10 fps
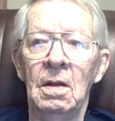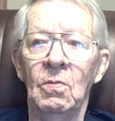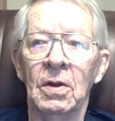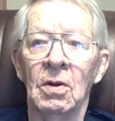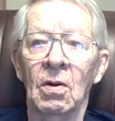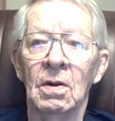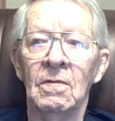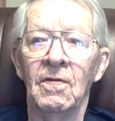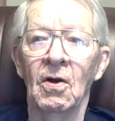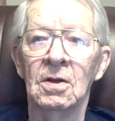We called her
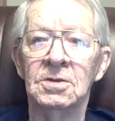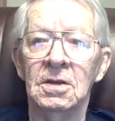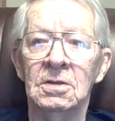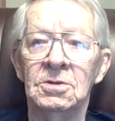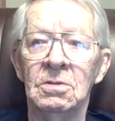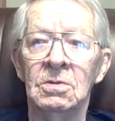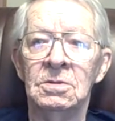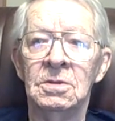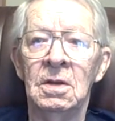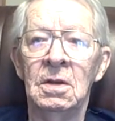Flossie.
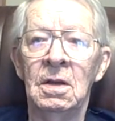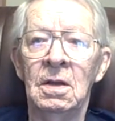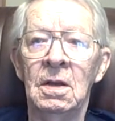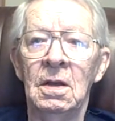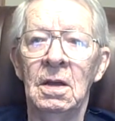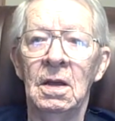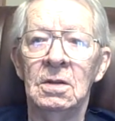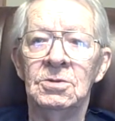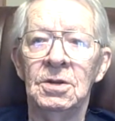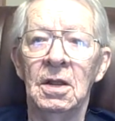She